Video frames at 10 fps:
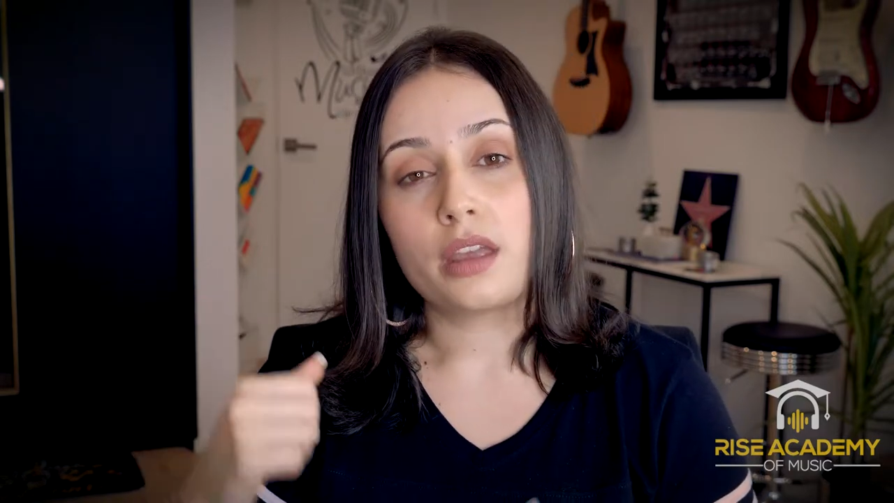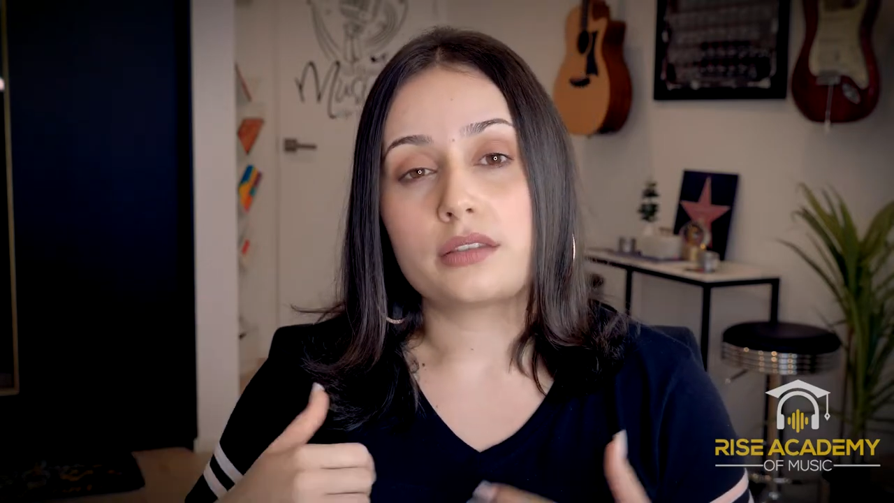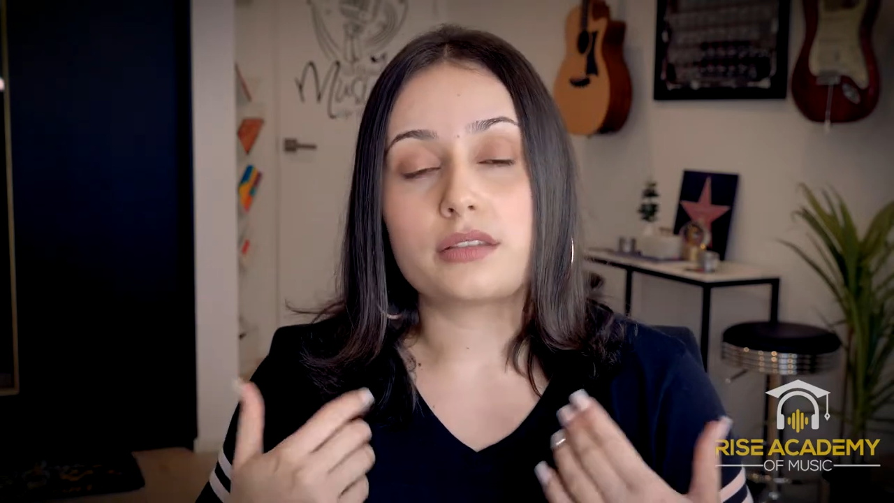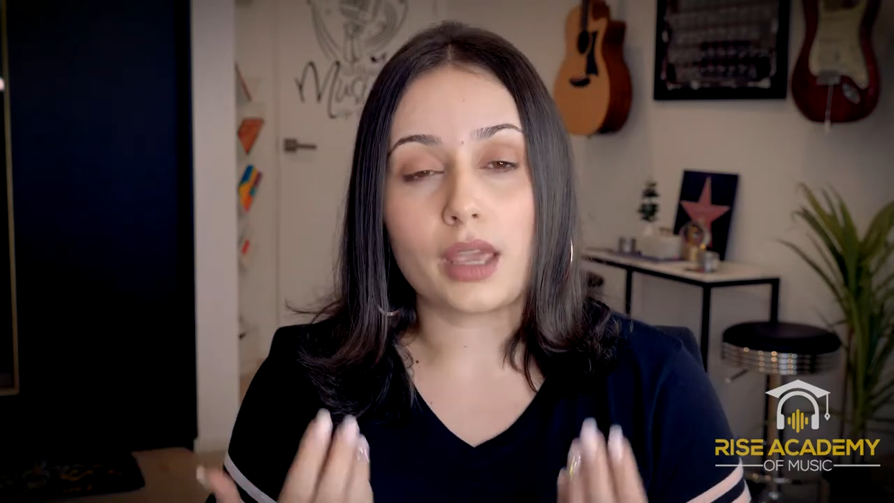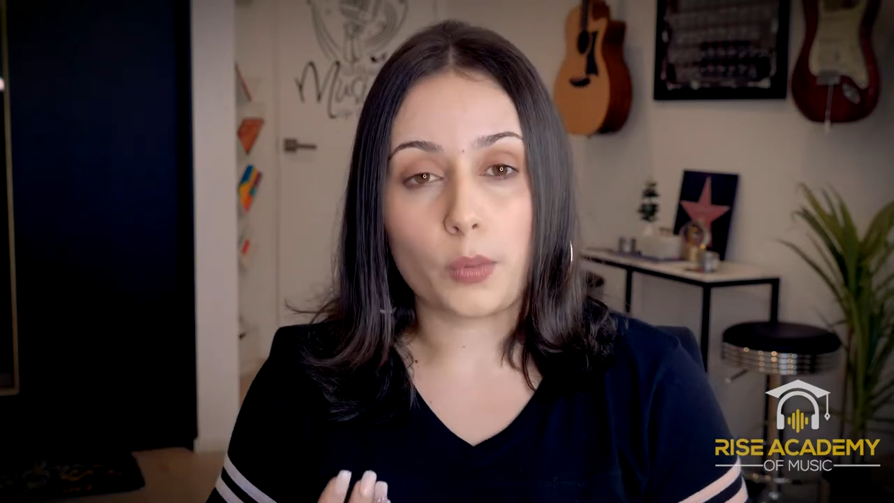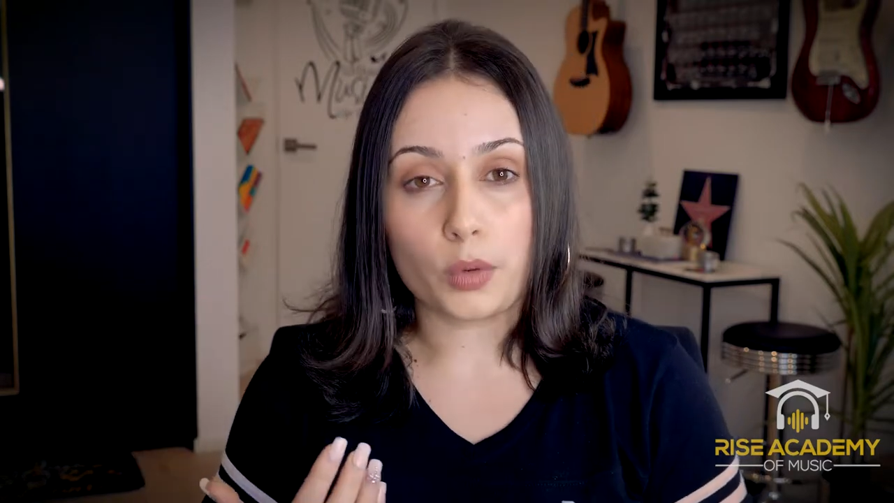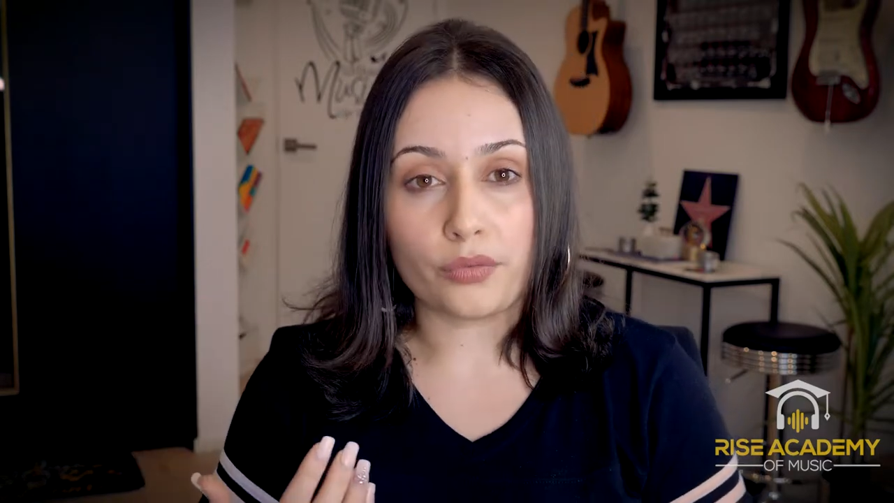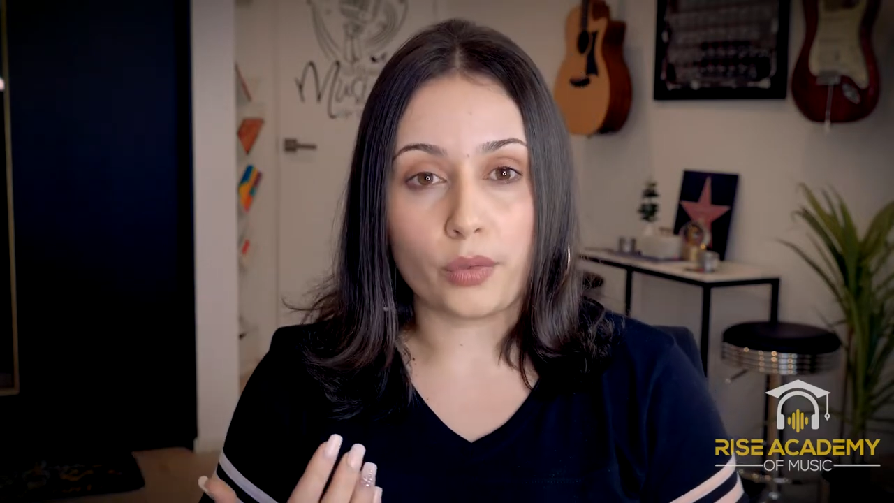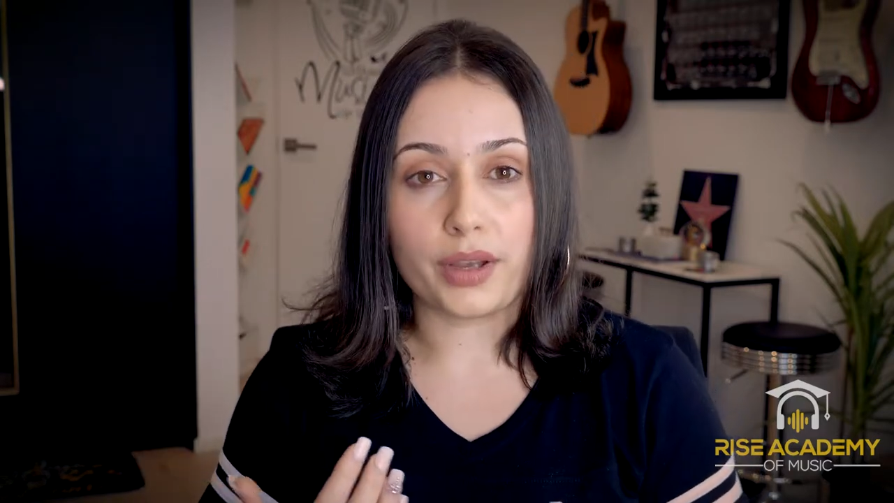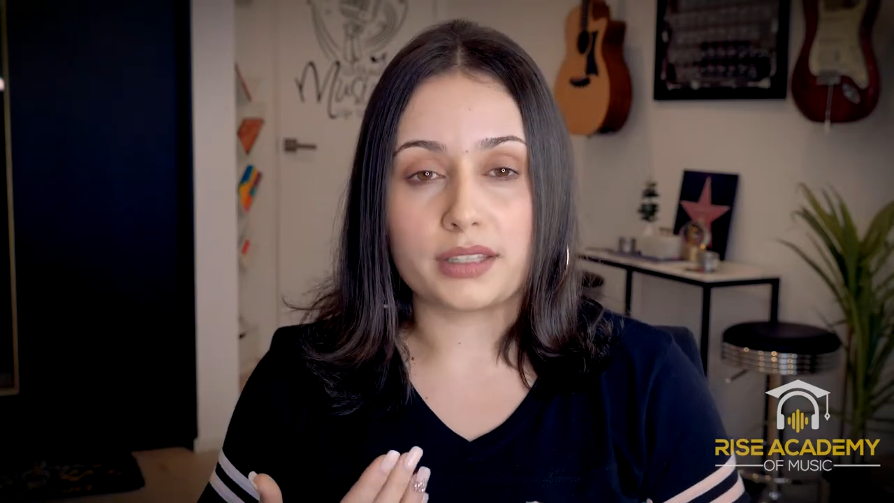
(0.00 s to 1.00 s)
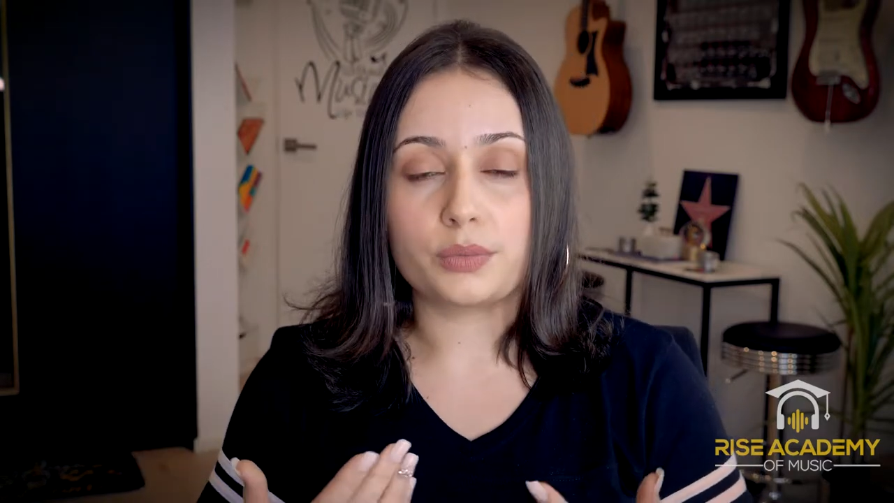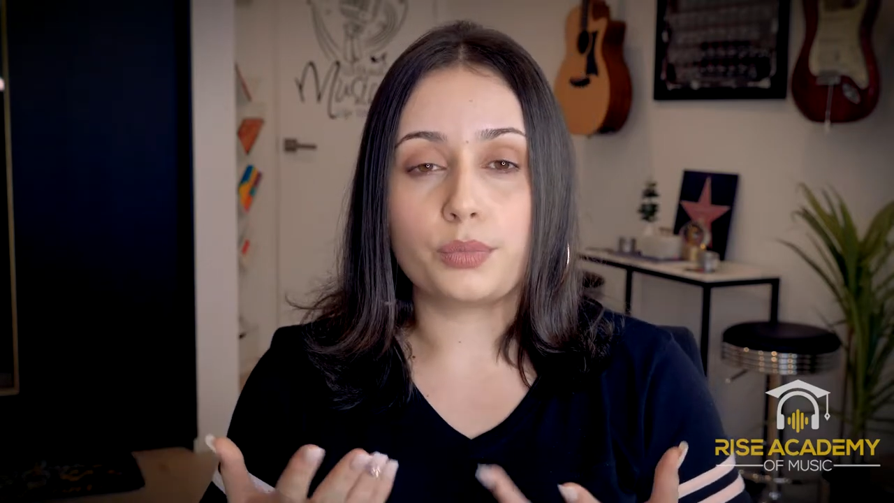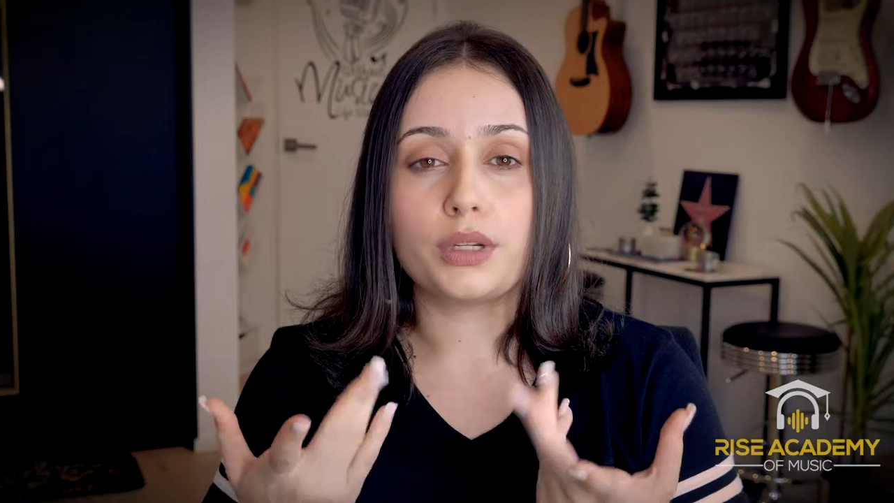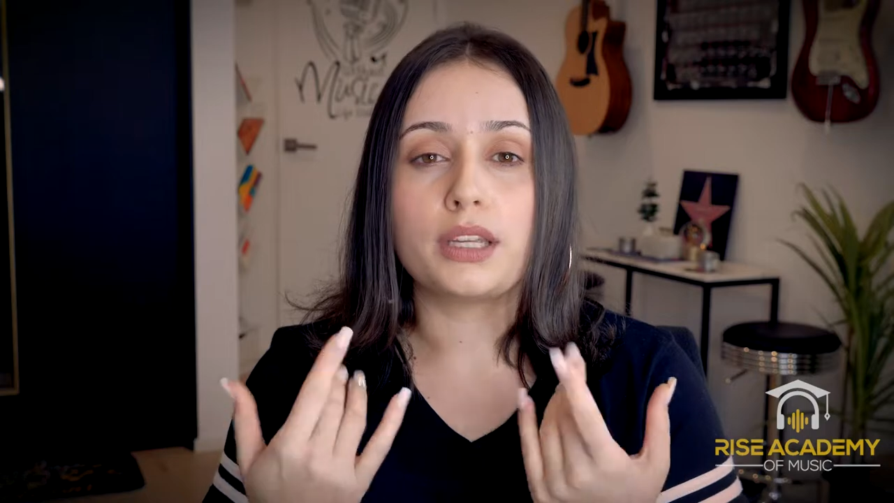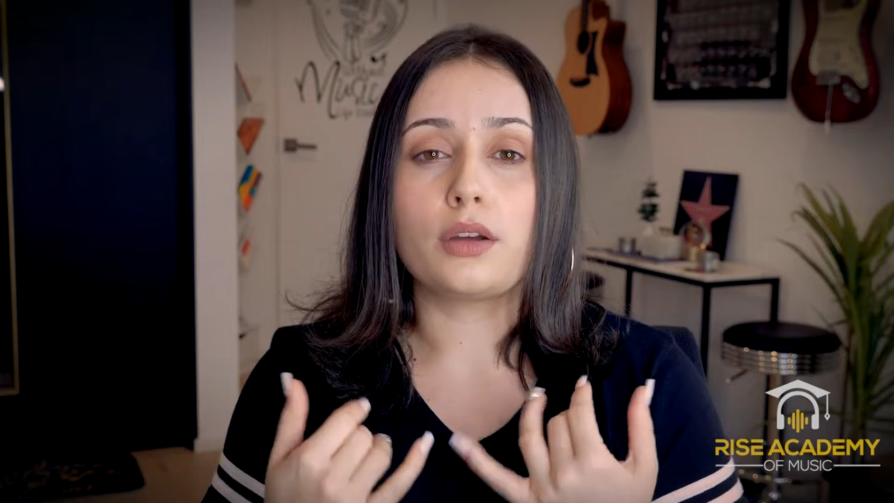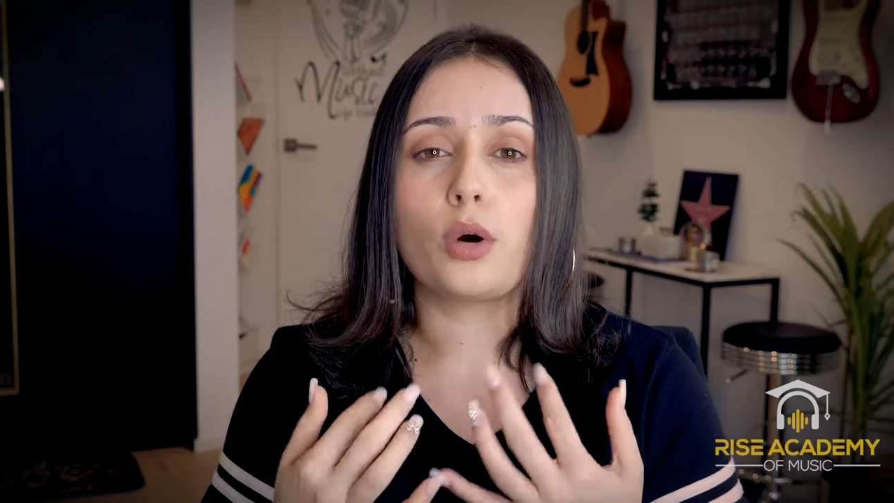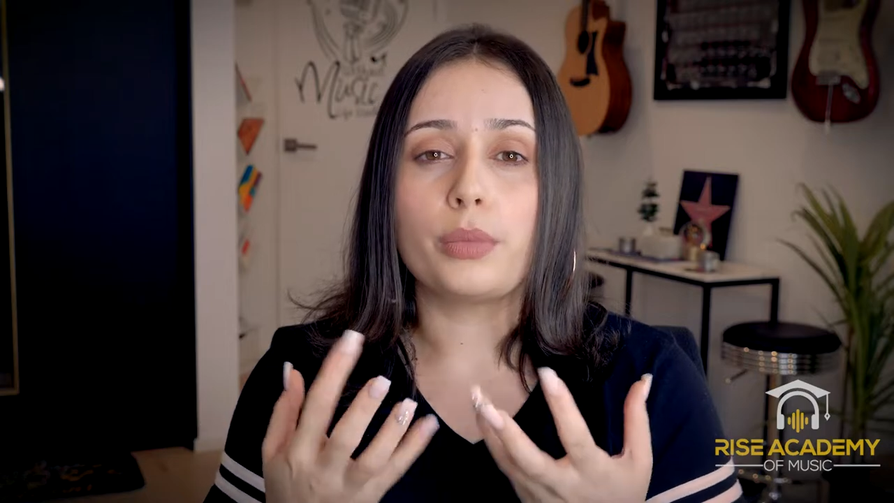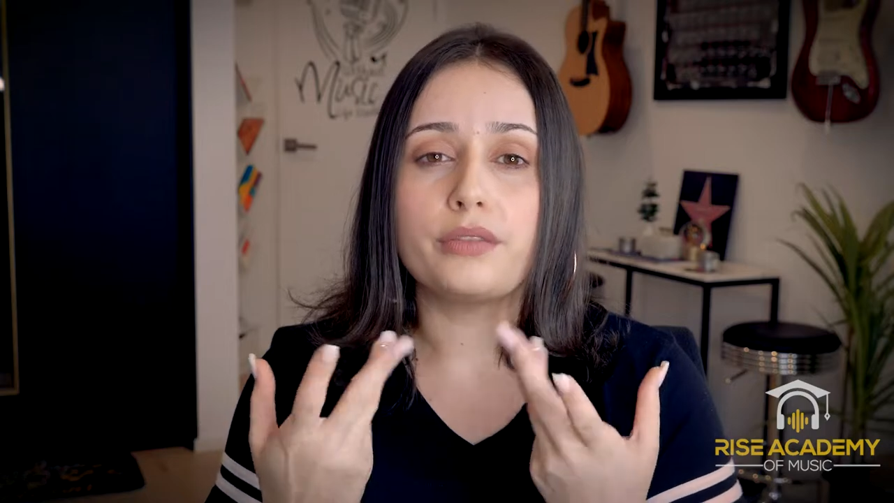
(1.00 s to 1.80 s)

it's the same with your voice putting cold